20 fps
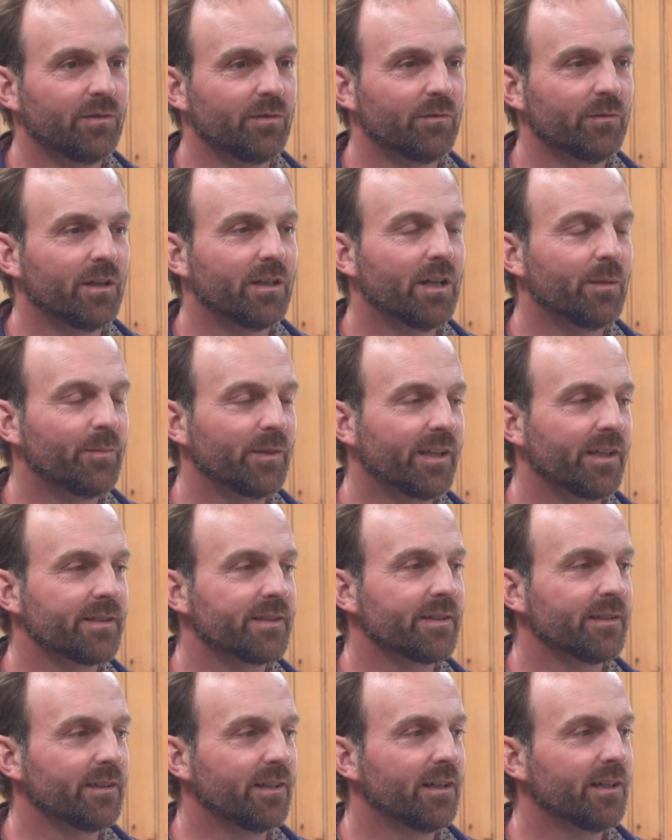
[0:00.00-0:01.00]
run up
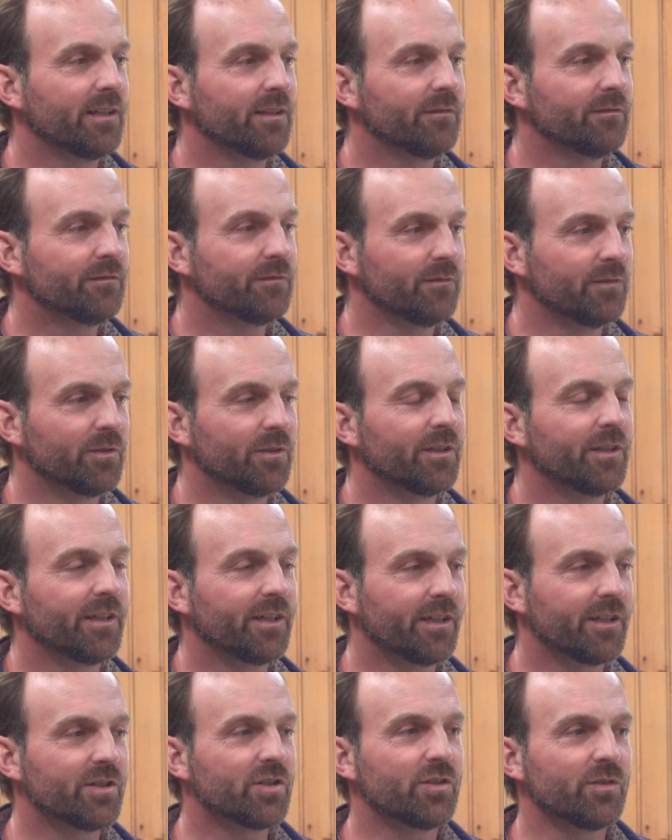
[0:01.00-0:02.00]
against a lot of
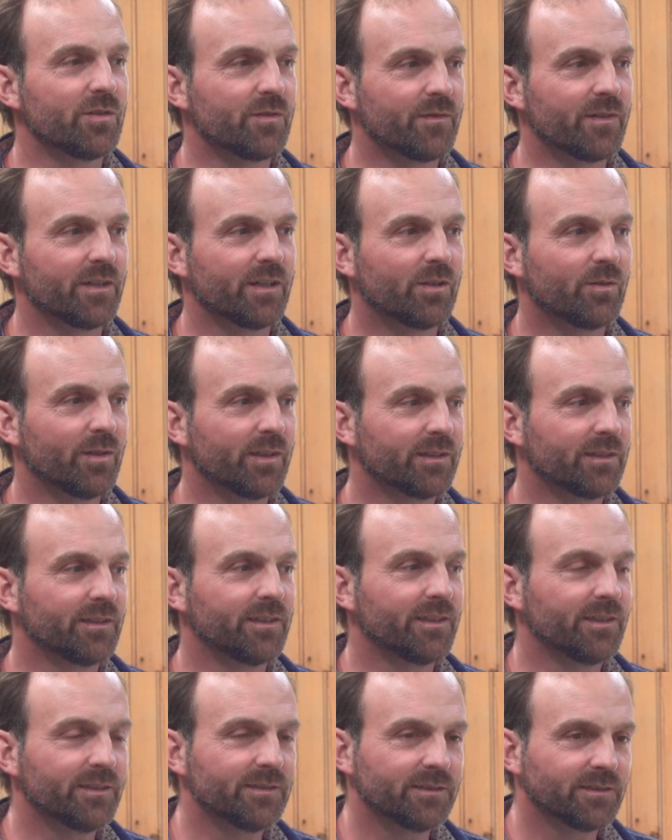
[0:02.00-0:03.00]
learning issues very
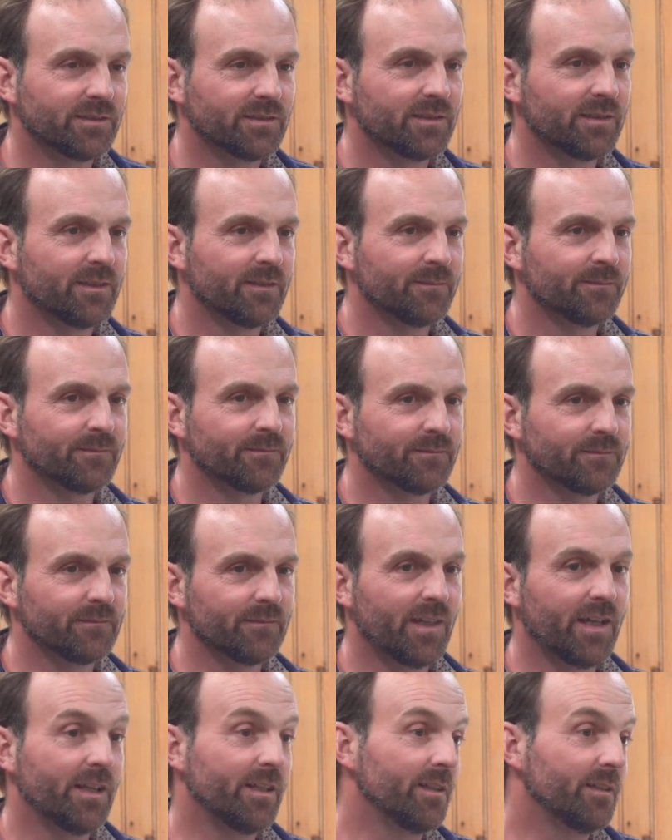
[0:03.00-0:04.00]
quickly,
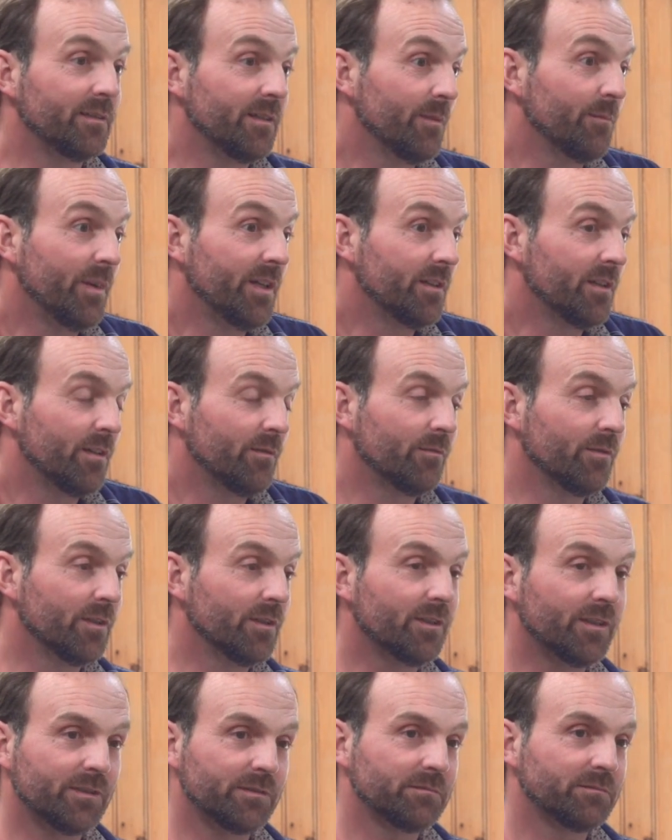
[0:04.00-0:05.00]
and it might not
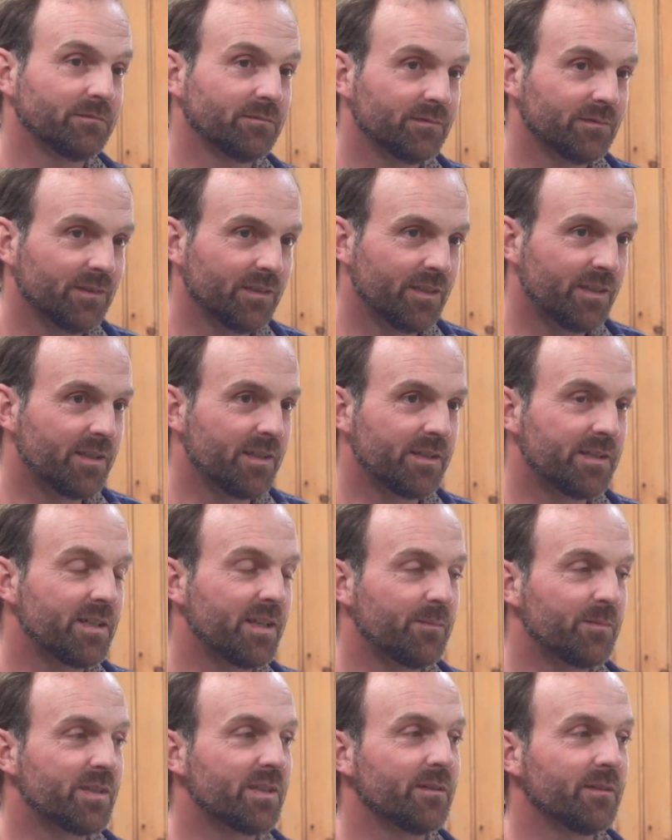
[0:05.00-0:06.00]
work. It
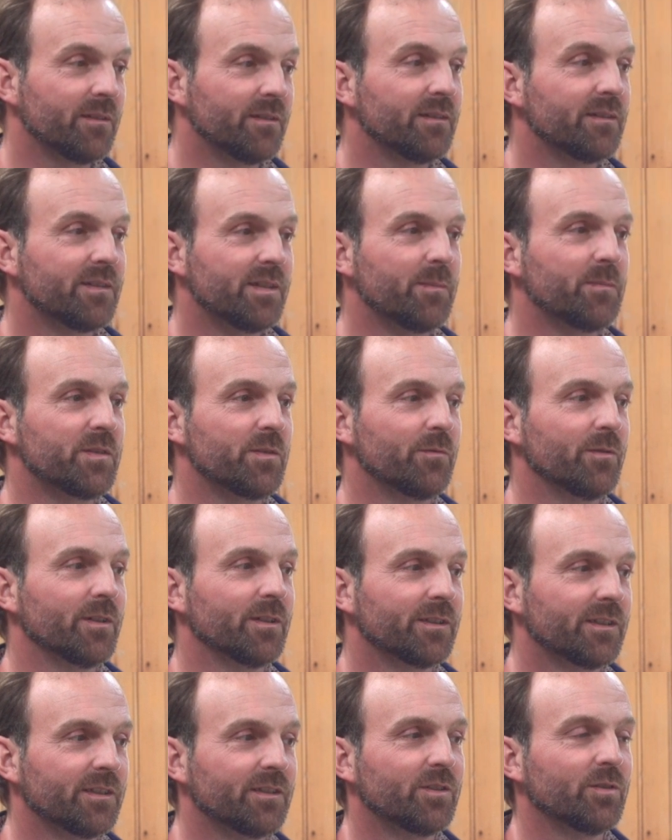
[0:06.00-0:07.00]
seems to
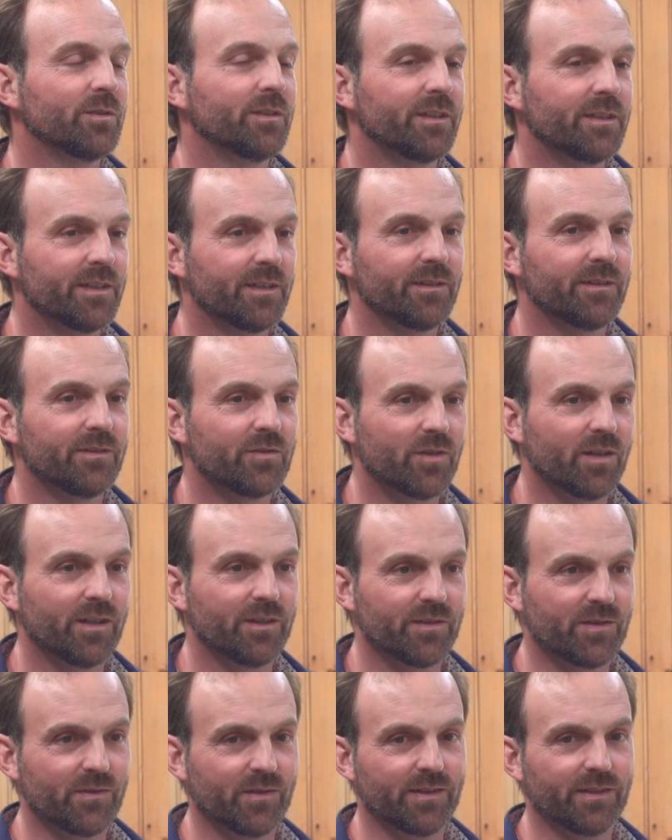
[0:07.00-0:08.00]
work according to
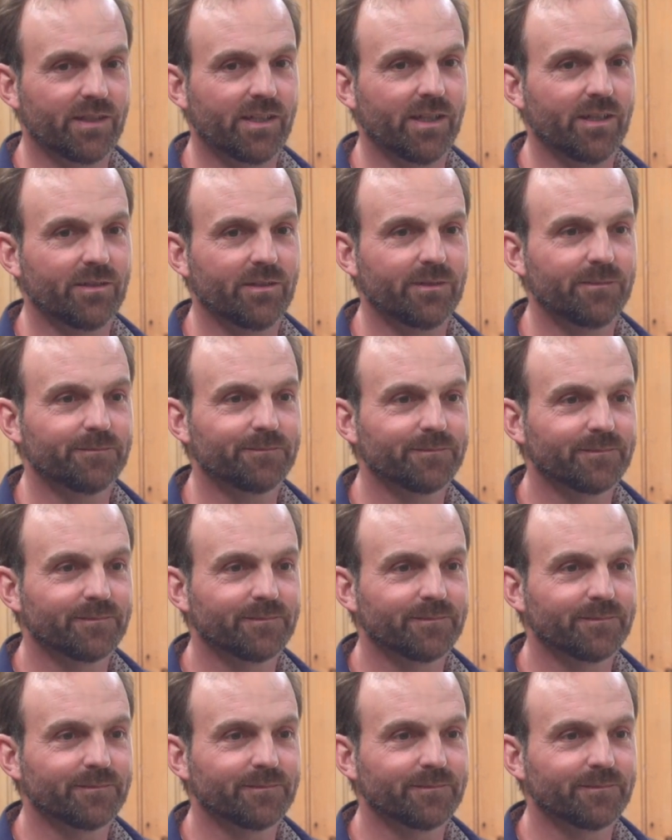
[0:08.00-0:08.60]
trials around the county.